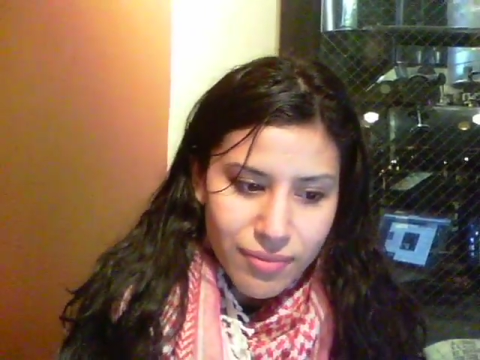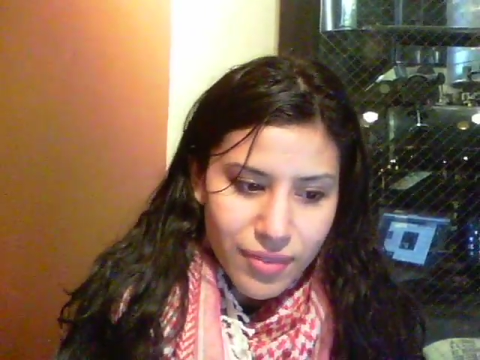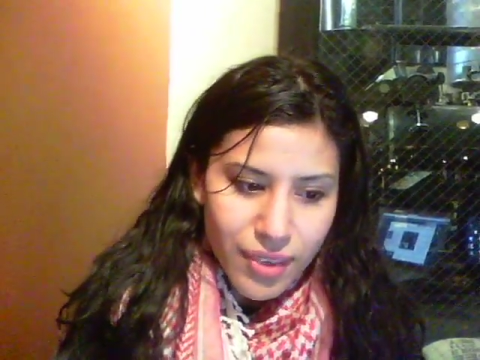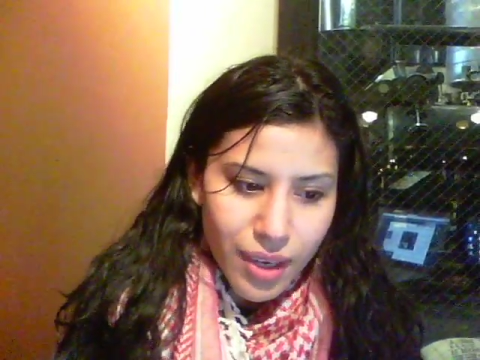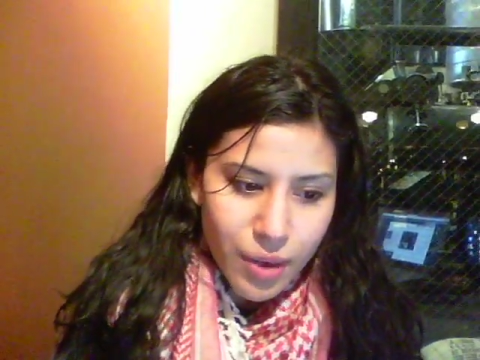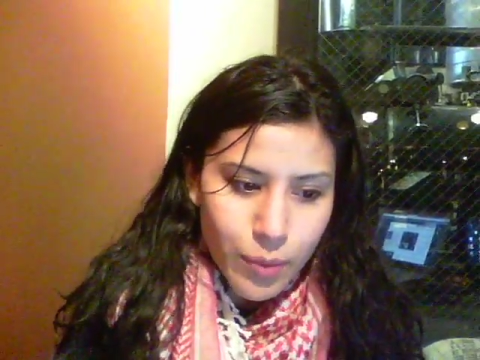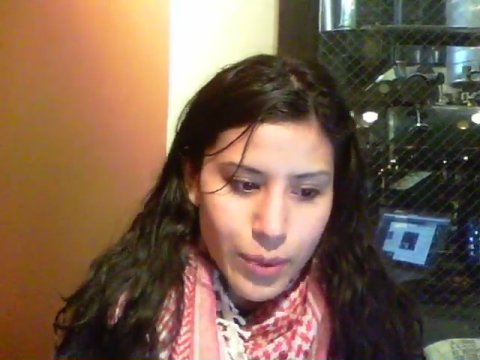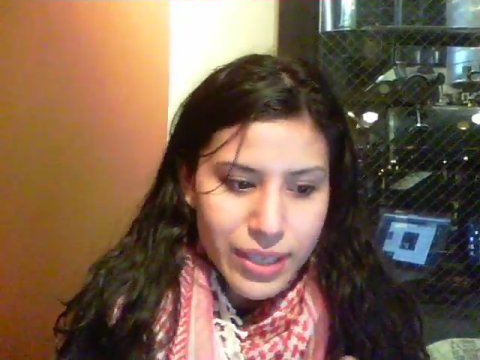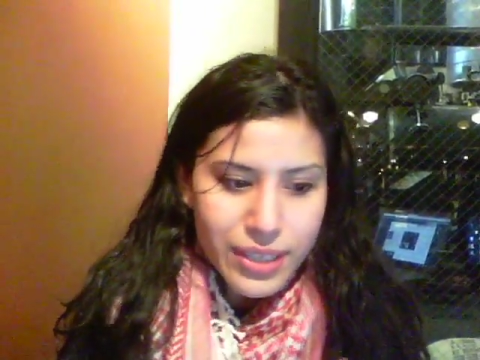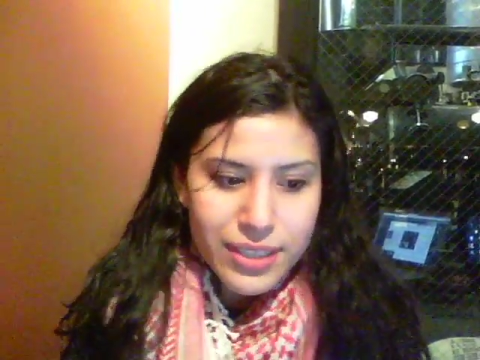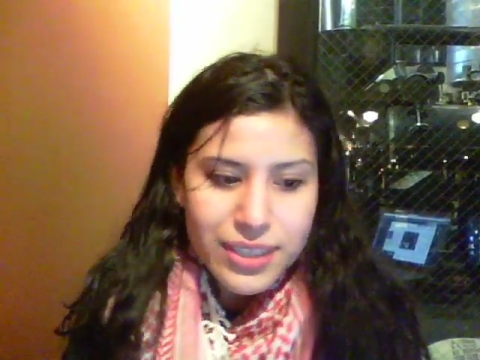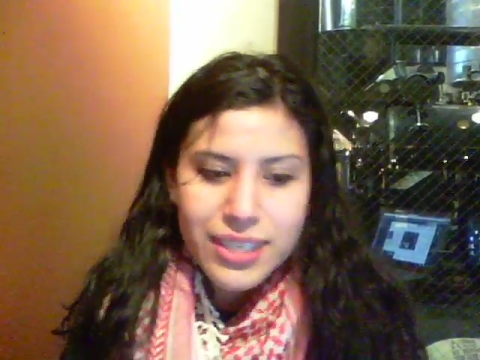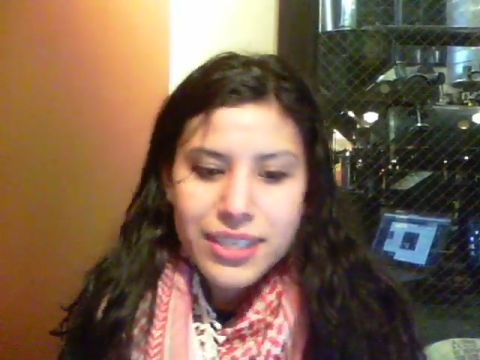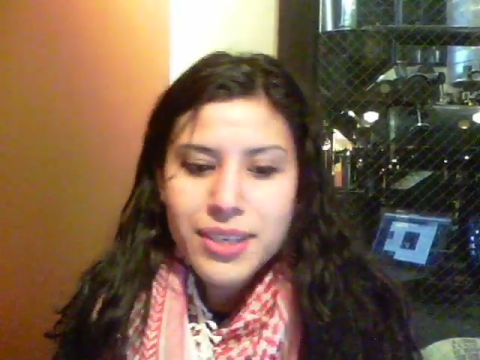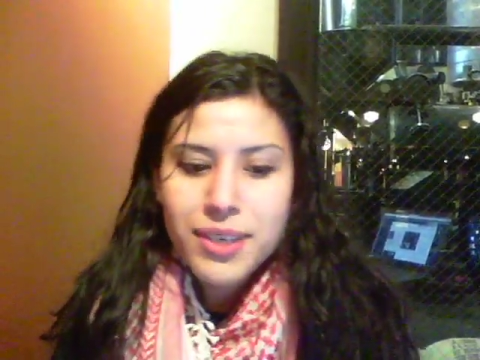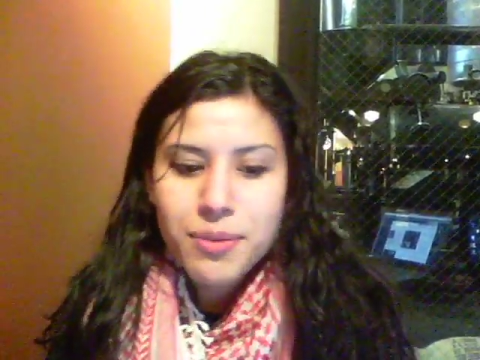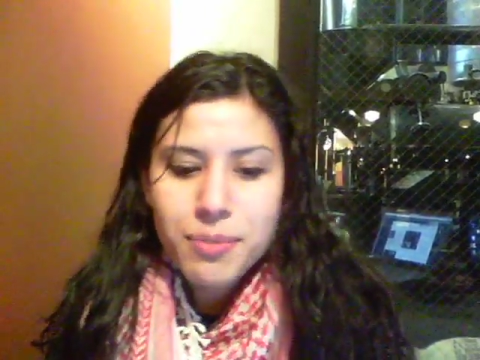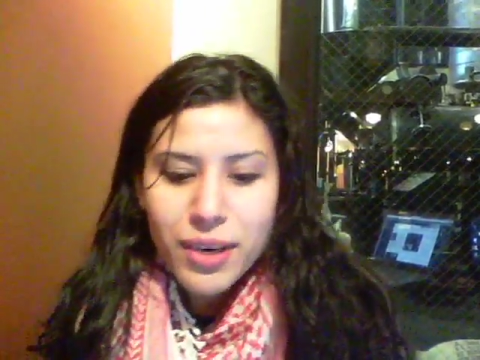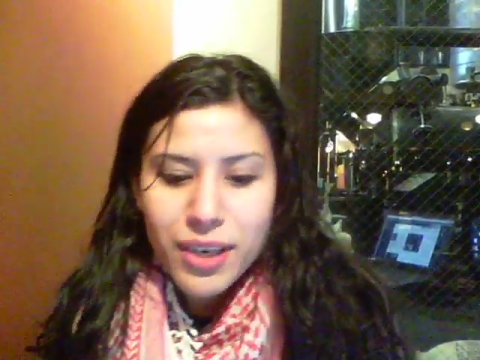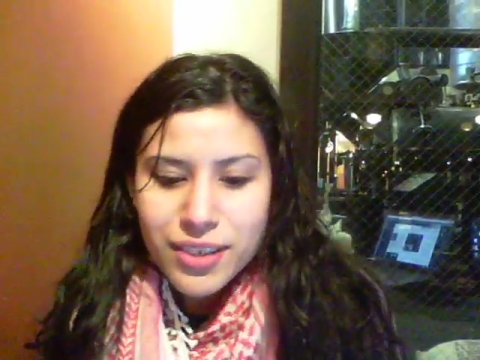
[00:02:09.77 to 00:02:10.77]
we
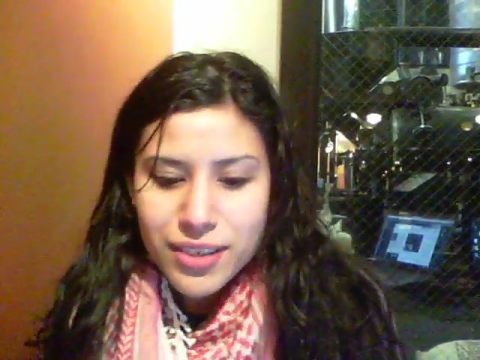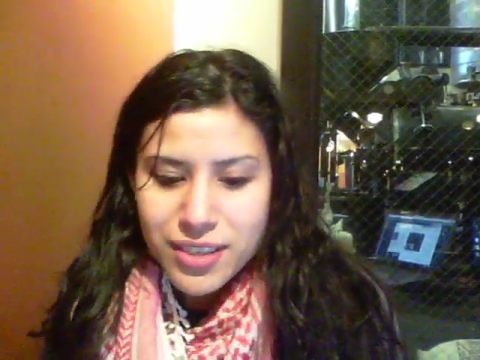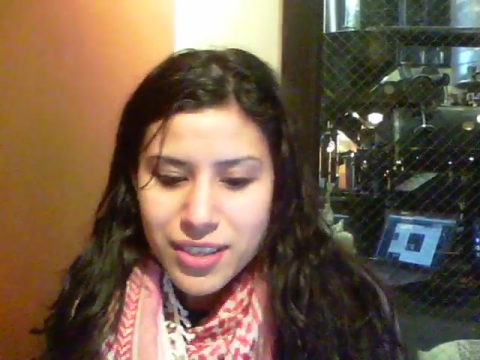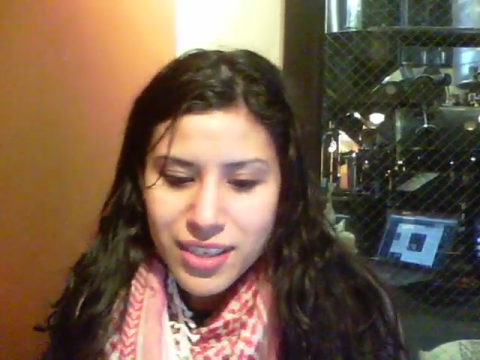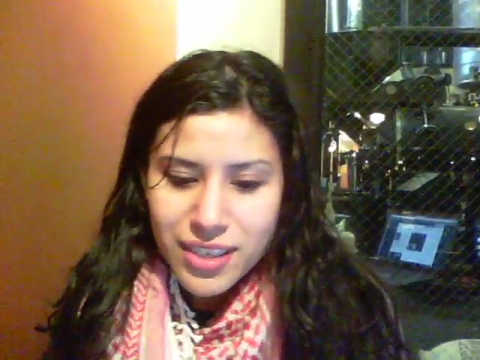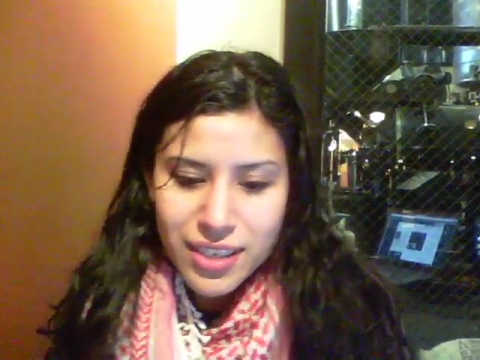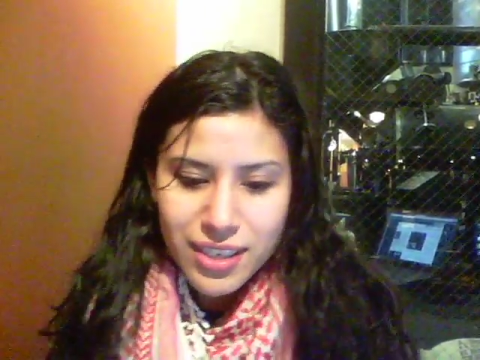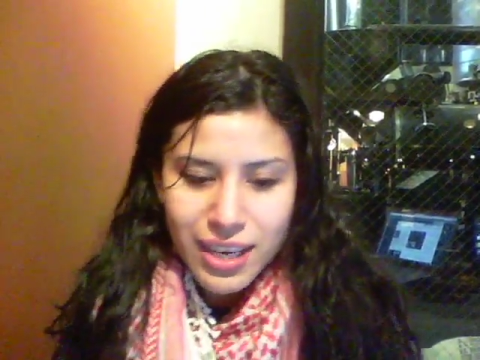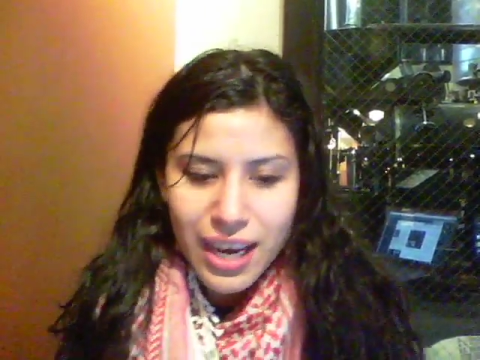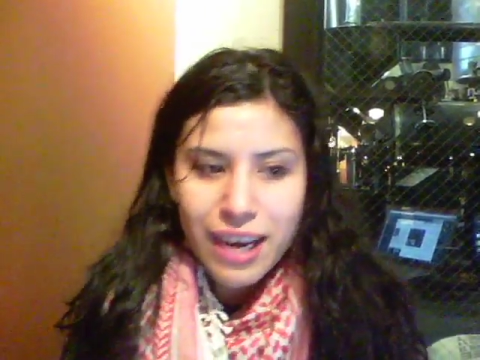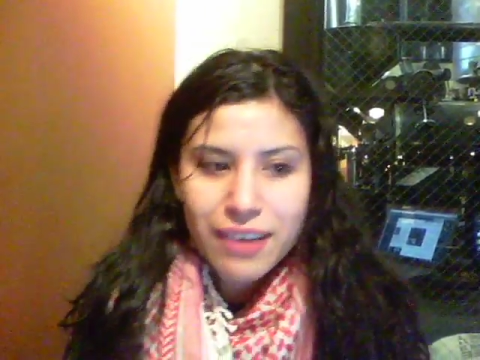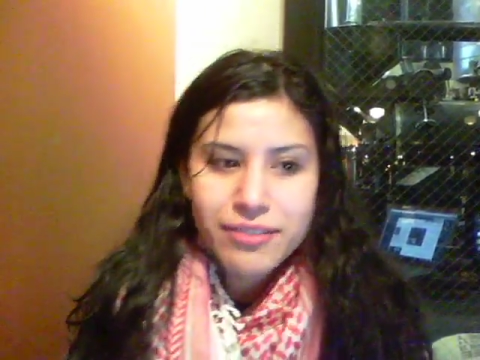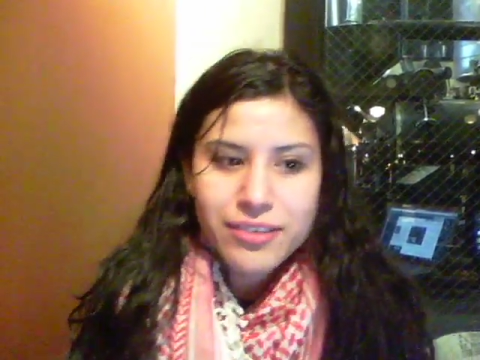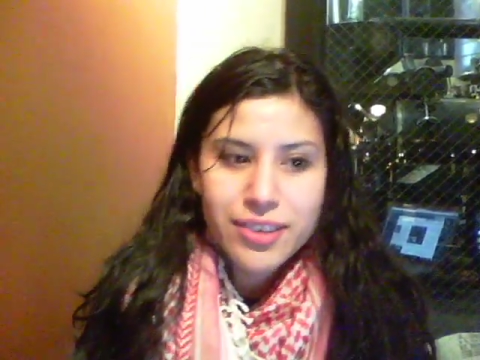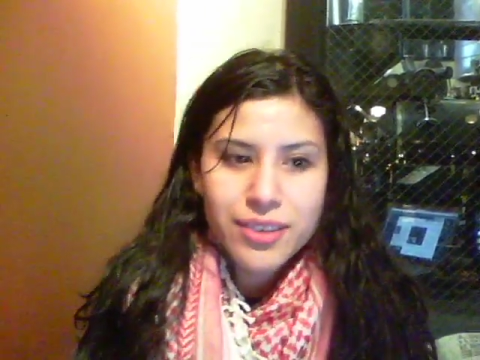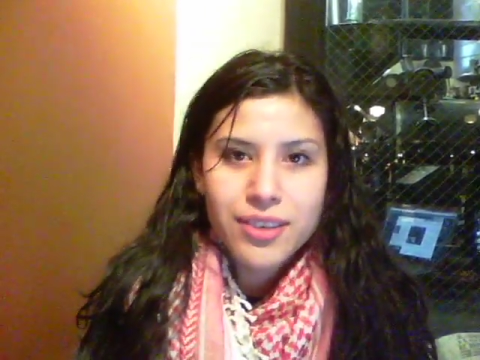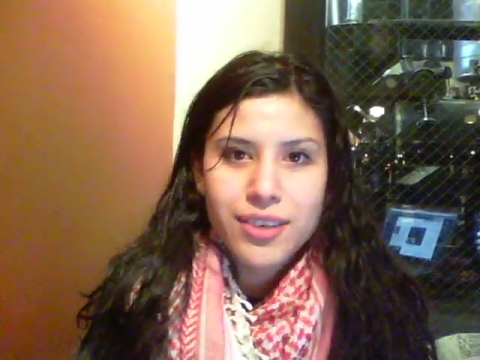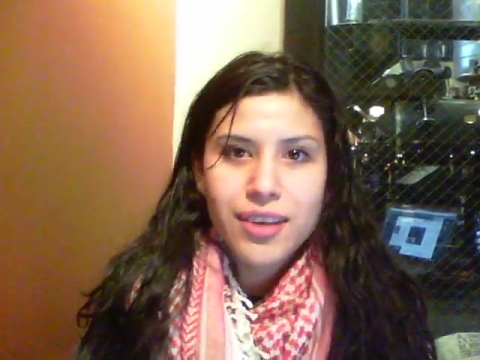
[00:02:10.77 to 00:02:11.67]
continue marching after